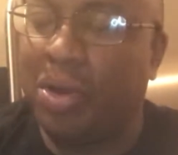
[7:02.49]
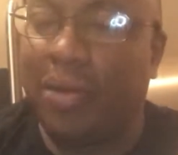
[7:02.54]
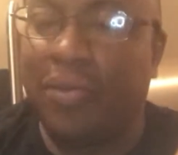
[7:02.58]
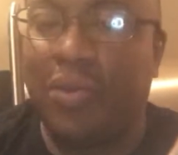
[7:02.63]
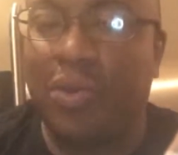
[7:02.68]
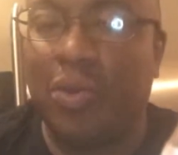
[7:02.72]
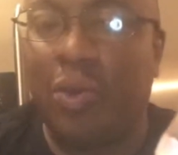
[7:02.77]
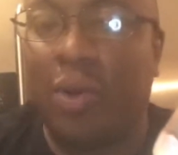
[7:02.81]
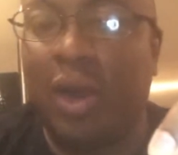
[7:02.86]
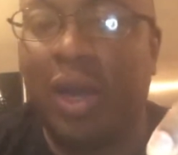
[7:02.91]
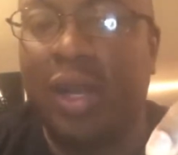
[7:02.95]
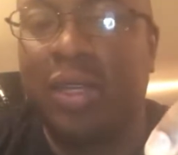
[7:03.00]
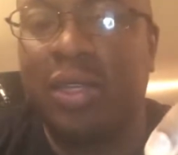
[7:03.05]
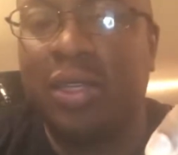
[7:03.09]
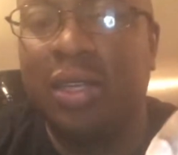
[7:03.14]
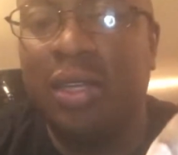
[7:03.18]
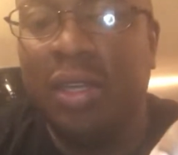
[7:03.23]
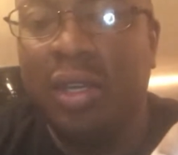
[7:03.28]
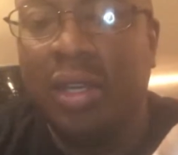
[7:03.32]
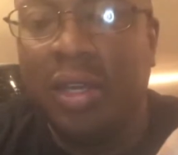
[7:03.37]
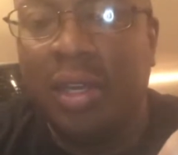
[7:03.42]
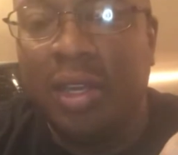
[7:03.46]
If you want,
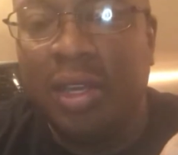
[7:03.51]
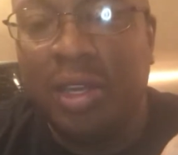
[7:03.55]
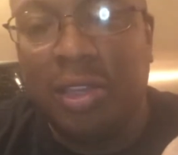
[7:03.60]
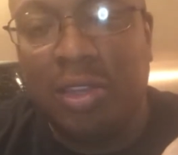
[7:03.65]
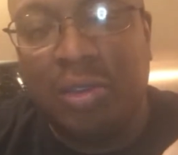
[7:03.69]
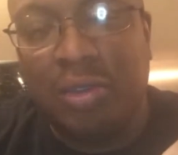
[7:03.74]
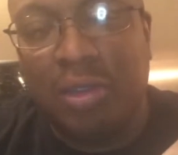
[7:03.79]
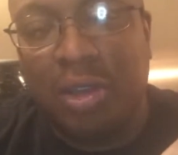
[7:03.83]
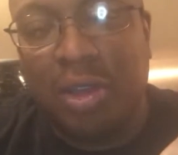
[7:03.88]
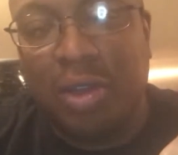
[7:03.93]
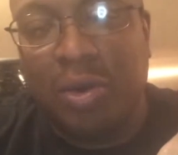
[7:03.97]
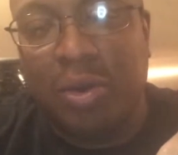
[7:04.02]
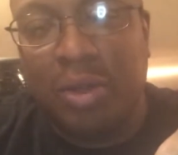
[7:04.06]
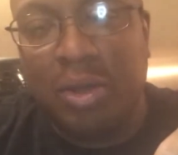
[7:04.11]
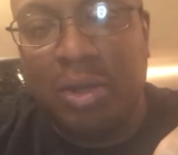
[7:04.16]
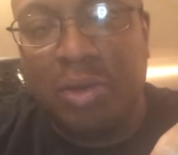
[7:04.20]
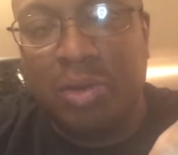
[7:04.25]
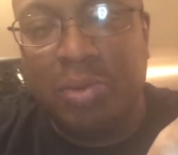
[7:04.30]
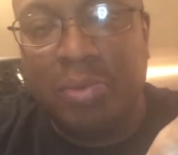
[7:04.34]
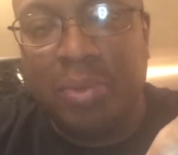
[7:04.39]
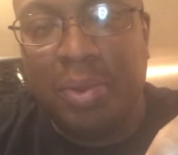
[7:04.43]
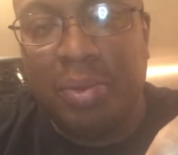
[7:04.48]
you can go a
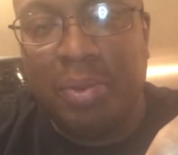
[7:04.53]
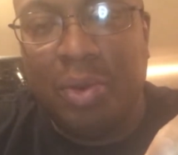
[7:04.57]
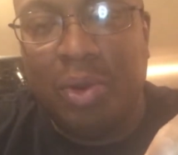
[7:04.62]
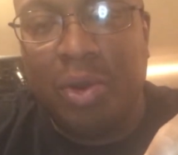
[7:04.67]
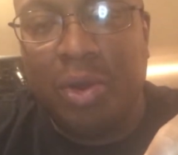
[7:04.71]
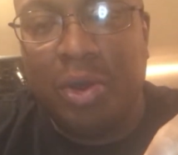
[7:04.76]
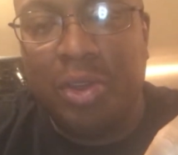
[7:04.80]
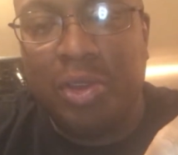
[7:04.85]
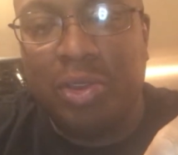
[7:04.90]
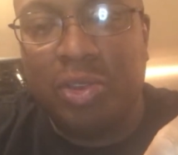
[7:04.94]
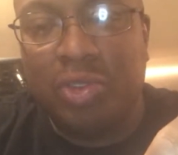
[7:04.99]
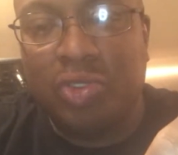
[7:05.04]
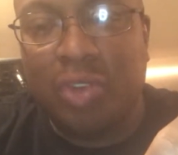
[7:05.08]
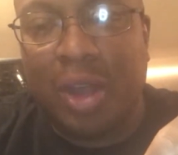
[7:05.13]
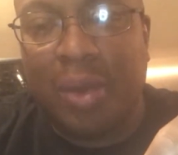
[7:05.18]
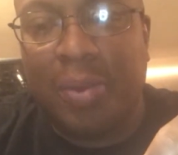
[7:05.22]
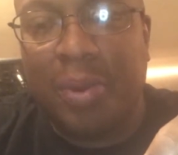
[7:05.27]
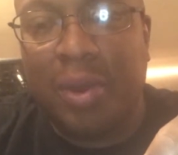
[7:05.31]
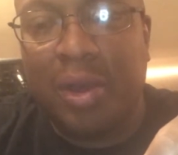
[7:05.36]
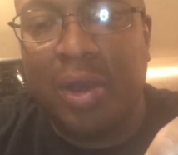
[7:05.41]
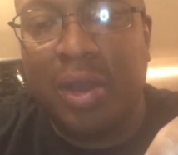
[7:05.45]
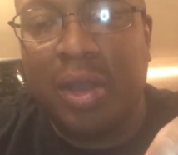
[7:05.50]
little bit more. You can
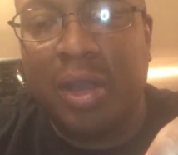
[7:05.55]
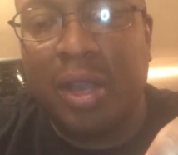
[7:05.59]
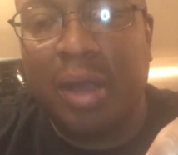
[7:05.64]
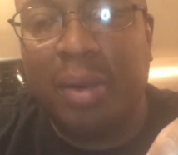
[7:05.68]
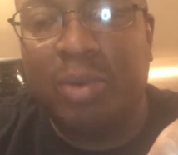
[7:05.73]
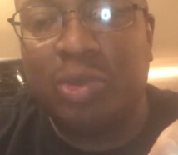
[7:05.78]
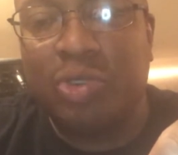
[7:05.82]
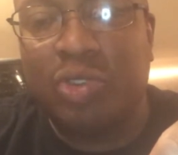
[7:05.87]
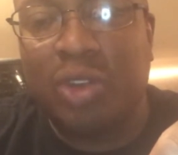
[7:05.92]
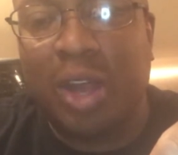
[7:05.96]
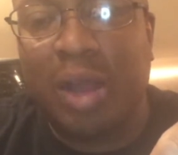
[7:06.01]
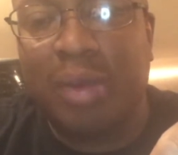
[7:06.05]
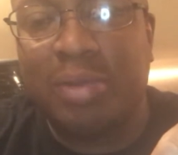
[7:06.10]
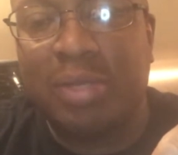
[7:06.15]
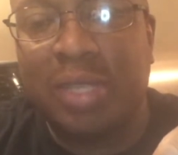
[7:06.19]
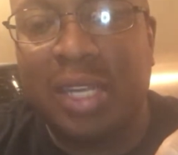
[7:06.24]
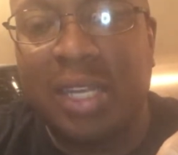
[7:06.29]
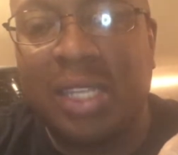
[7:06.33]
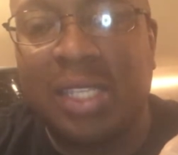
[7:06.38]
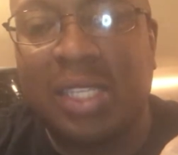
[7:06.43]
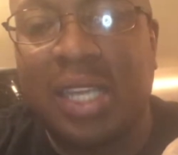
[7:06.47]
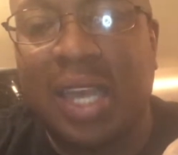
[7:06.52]
drop a couple drops
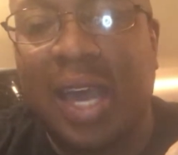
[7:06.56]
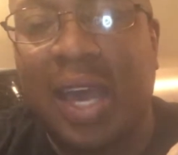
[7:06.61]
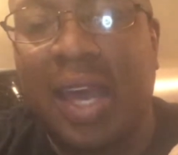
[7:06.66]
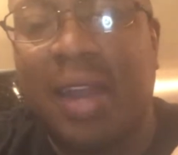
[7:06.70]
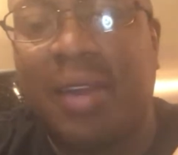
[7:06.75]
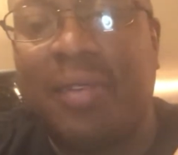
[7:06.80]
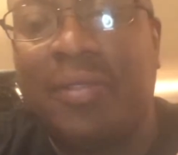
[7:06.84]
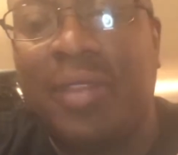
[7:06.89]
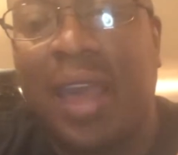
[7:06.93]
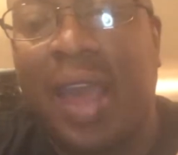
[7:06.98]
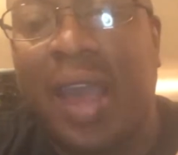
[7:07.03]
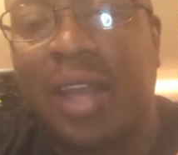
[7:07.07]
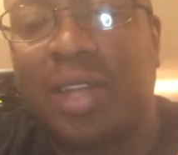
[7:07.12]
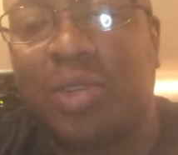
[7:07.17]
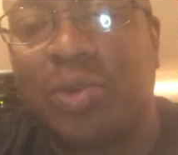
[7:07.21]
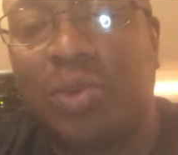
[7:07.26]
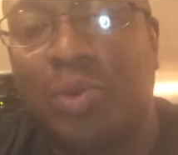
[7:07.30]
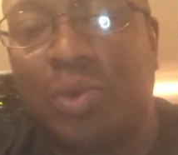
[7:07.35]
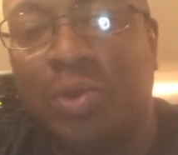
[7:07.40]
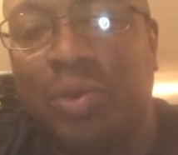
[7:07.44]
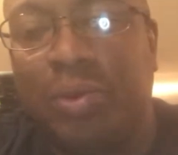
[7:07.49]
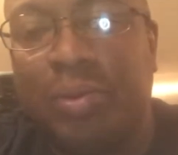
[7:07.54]
inside of the
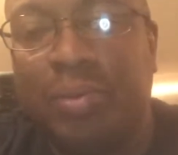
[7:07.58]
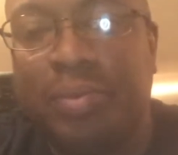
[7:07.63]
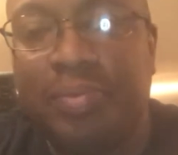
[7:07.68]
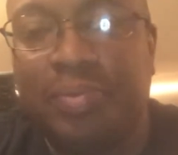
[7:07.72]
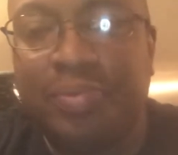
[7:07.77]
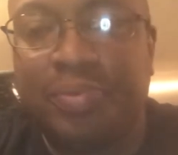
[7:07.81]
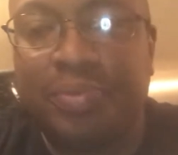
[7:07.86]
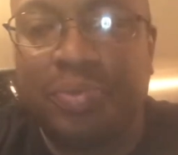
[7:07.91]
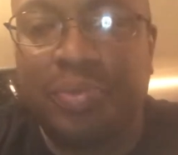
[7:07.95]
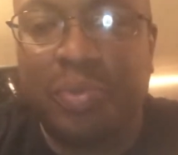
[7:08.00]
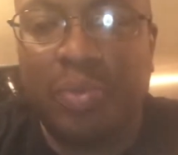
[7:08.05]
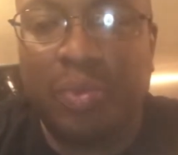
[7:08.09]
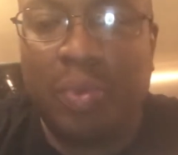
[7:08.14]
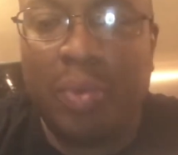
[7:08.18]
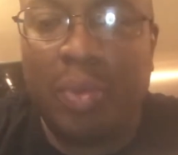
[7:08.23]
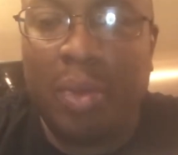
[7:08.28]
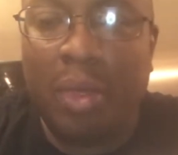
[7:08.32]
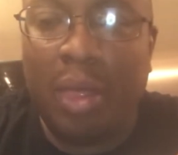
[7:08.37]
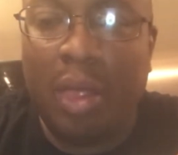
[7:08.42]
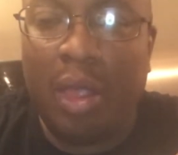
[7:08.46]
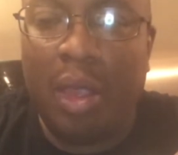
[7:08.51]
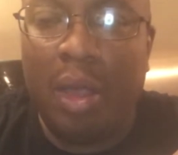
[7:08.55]
actual
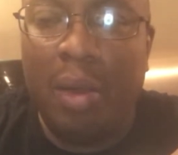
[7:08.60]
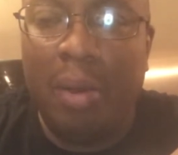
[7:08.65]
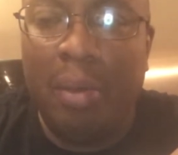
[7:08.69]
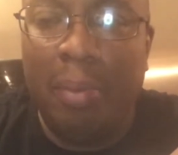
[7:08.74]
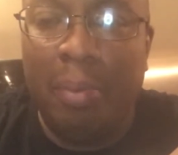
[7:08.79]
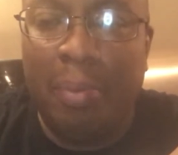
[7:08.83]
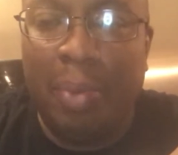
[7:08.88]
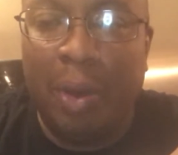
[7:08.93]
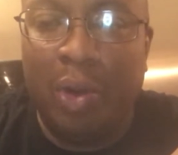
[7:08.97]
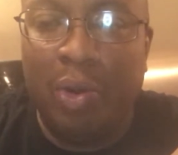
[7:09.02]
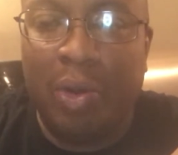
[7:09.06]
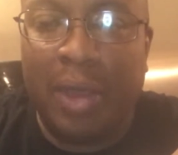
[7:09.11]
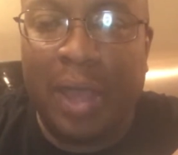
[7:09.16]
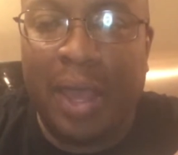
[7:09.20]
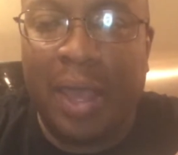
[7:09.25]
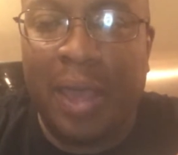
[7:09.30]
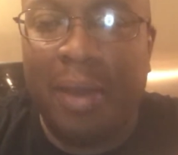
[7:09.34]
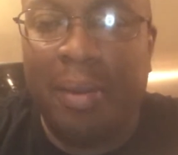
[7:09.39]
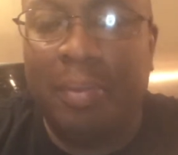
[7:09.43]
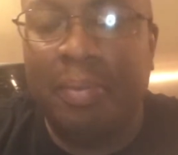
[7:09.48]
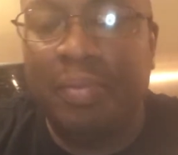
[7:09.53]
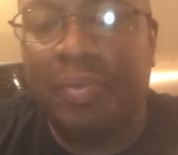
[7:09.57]
bolt
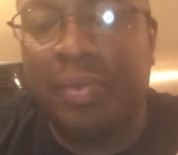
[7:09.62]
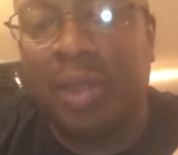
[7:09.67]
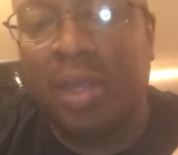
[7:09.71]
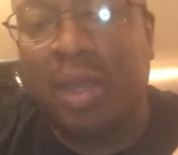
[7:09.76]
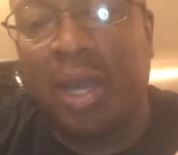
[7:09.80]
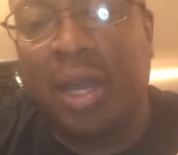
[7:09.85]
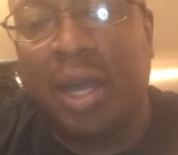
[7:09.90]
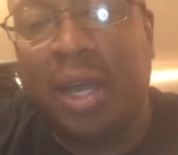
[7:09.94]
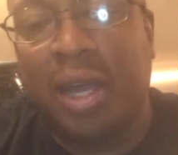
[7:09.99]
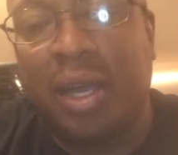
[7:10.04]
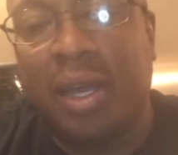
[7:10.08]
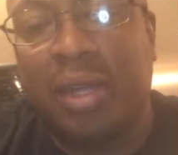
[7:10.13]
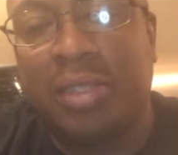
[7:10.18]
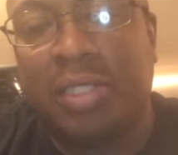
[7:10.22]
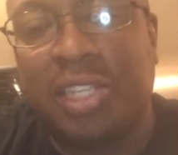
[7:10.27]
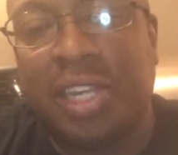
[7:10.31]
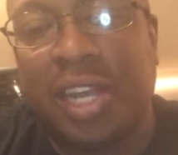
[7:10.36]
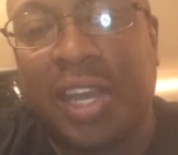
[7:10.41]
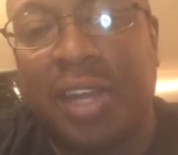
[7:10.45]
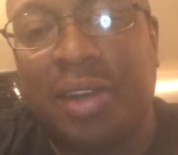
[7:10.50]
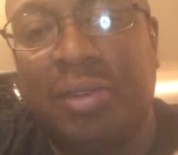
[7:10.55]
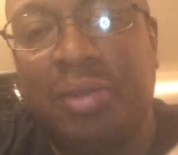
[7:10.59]
cam
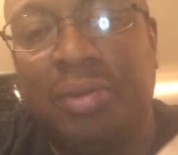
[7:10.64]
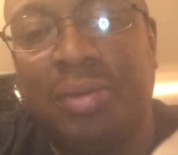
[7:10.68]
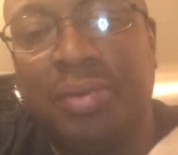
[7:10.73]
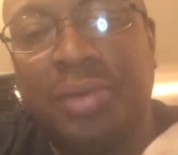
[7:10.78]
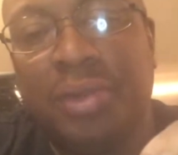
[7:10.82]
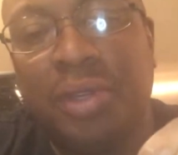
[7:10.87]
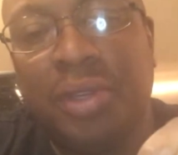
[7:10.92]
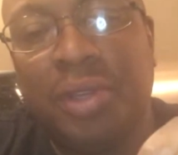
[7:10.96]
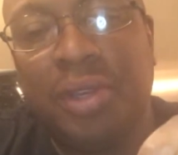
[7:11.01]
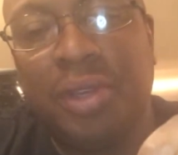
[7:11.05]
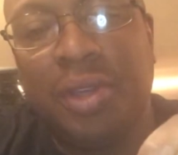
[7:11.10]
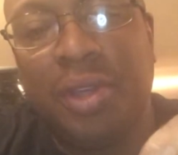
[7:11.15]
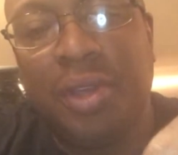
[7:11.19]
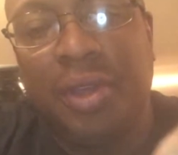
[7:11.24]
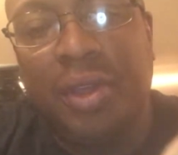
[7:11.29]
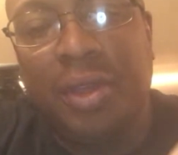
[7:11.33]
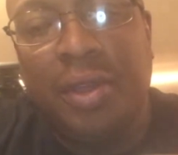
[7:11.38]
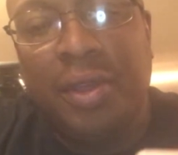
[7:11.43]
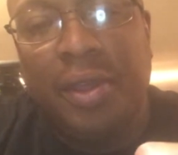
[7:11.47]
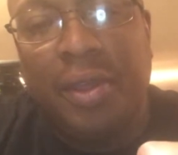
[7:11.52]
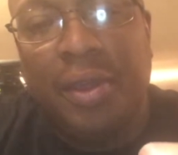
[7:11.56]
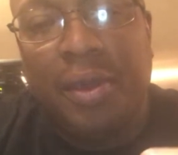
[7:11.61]
channel.
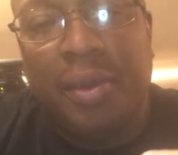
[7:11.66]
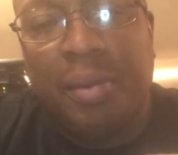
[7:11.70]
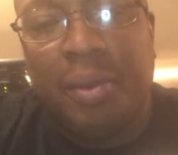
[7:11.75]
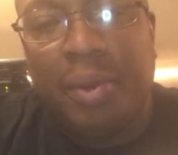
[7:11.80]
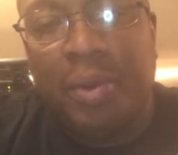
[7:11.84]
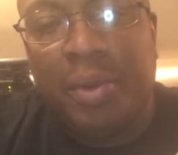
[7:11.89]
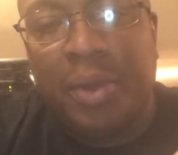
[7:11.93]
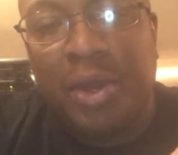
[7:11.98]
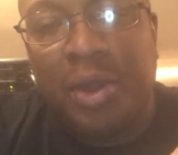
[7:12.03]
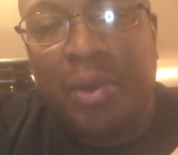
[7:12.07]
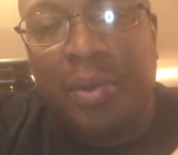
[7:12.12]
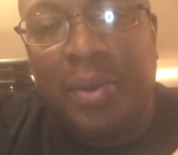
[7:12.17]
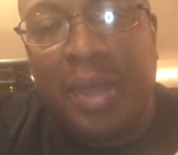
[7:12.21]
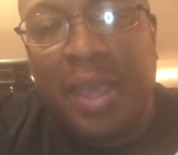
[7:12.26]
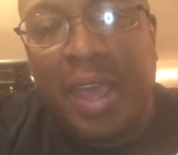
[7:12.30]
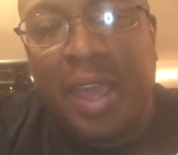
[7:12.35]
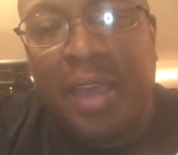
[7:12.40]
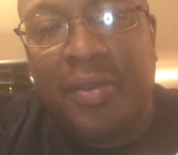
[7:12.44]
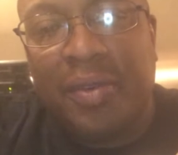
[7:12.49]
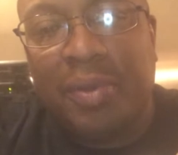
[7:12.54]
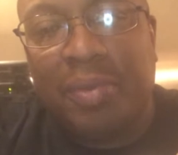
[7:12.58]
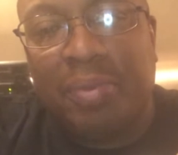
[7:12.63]
But we know we
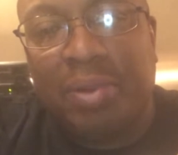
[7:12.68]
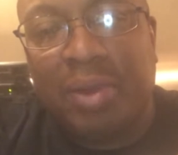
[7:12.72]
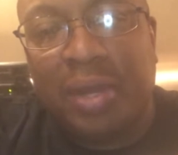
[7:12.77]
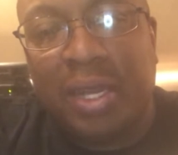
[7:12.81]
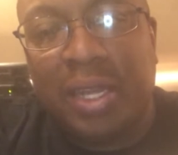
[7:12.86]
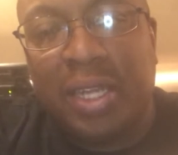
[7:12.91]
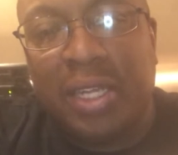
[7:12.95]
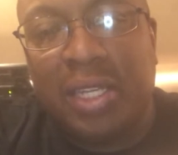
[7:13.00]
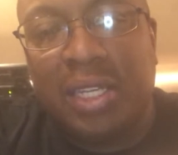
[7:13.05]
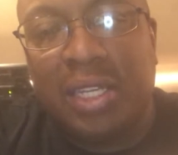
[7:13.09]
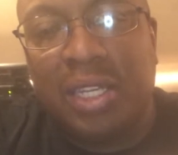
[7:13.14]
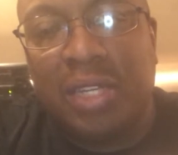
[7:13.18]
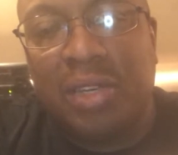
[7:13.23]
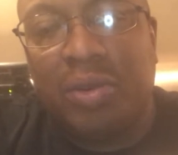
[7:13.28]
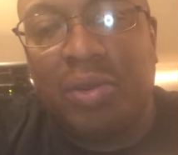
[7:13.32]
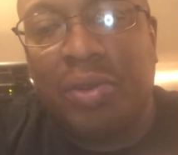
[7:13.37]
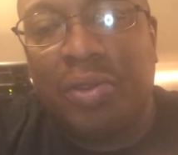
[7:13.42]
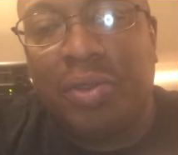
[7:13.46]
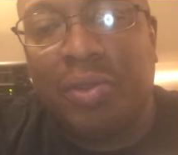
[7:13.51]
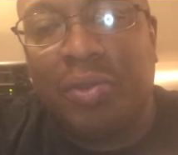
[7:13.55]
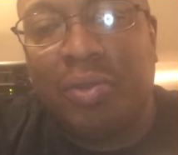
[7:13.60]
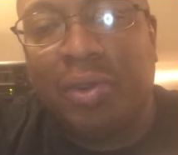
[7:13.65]
have it plenty
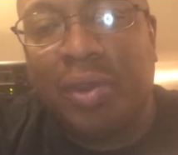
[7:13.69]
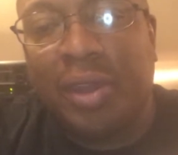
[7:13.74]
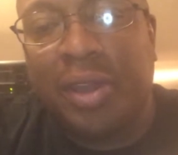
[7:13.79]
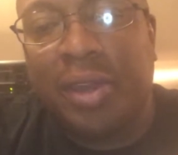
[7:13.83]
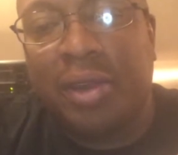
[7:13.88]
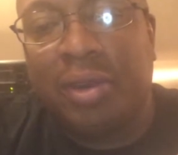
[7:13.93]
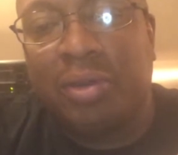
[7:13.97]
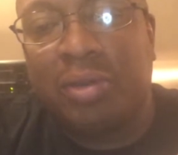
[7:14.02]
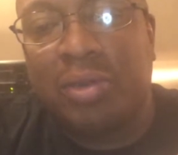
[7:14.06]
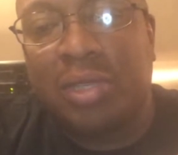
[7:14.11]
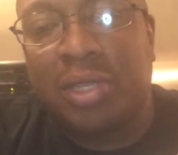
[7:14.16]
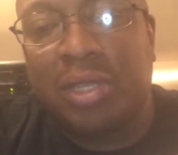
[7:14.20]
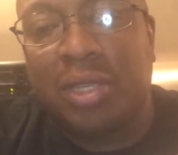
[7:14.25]
on the rails.